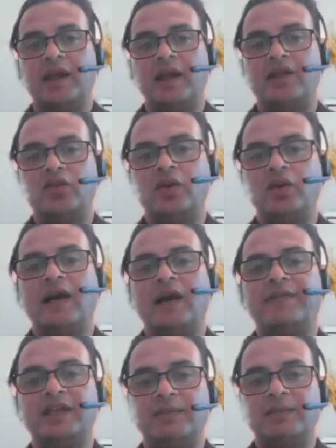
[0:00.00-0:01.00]
you have
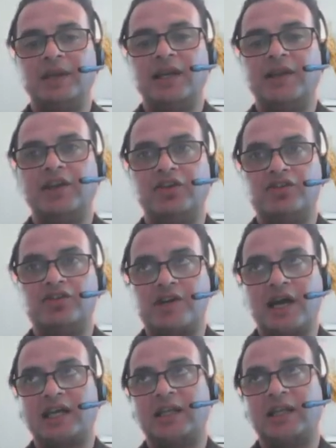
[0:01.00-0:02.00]
the ability to
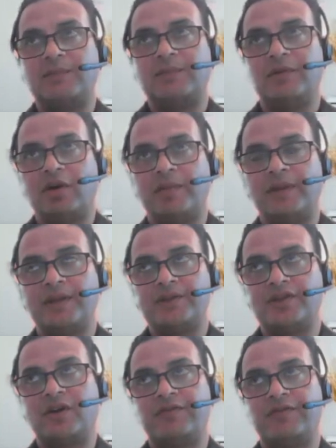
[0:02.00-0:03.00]
track the
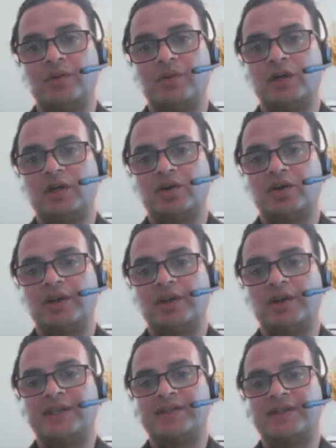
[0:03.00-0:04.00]
performance of your work
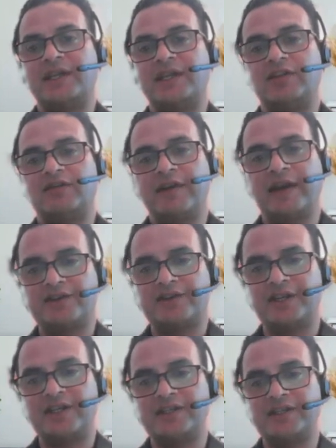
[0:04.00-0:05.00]
orders inside your
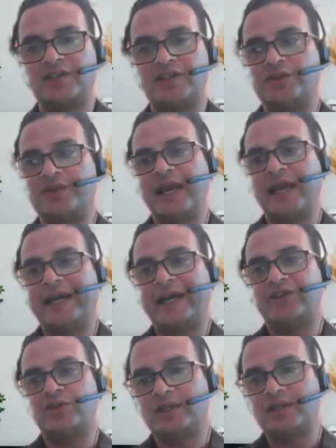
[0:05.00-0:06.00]
factories using
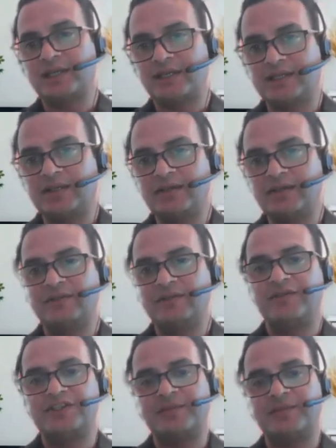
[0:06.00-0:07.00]
actual data,
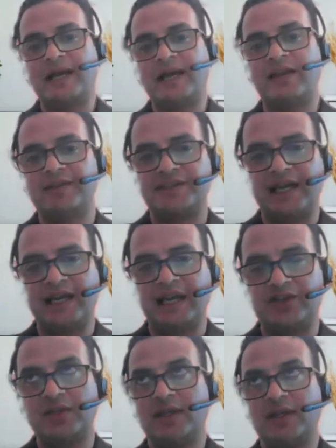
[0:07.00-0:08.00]
which is plan versus
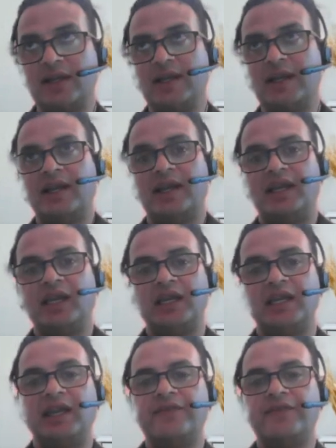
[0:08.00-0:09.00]
actual. It
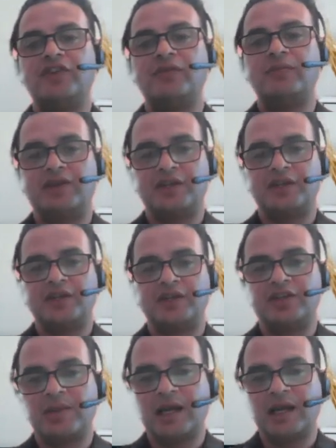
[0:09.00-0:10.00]
gives you metrics
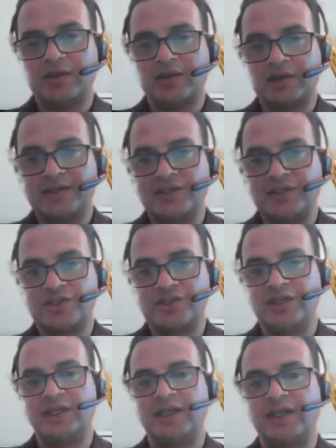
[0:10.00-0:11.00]
on plant
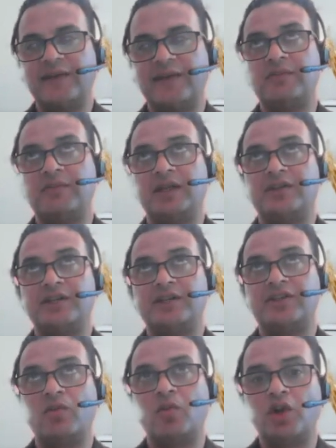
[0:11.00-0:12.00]
utilization. It gives you metrics
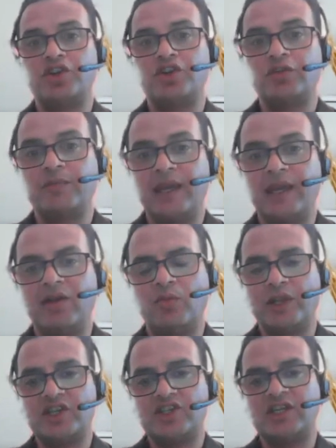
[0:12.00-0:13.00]
on what you've made and
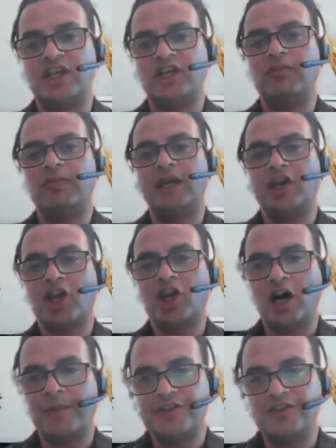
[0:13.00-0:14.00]
which day you've made and
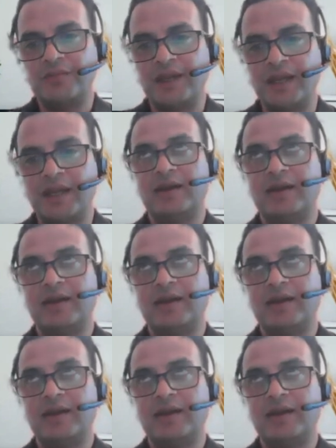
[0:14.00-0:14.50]
how much you've made.